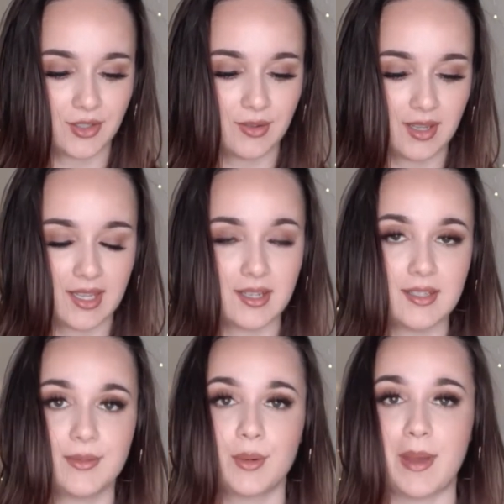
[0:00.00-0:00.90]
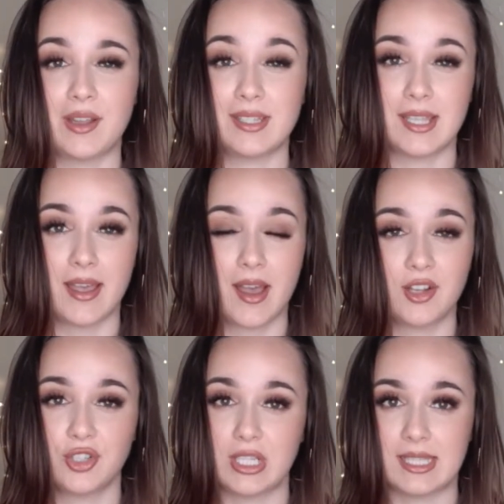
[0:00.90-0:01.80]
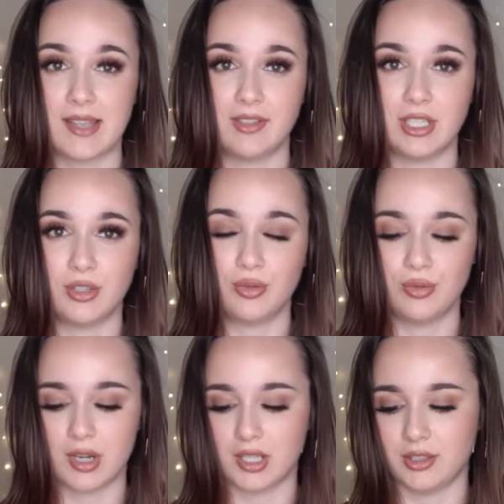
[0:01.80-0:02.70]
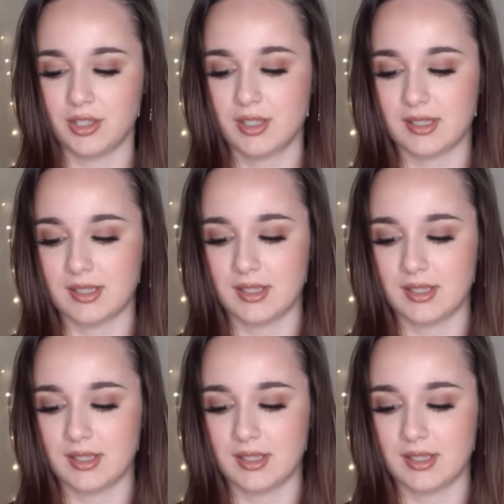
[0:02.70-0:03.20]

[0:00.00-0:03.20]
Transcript: You can get this for about $172